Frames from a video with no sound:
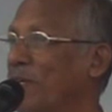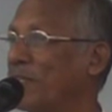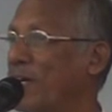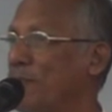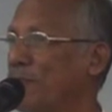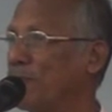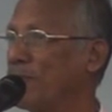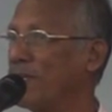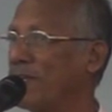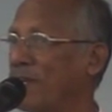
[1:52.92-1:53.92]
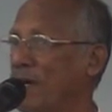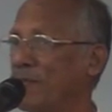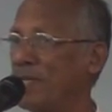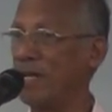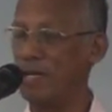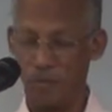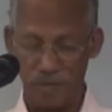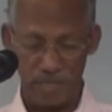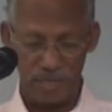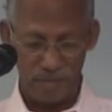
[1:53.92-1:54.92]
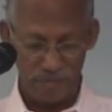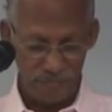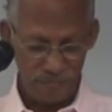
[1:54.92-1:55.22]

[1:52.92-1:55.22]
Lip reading: Samson, brother Samson, can you read it?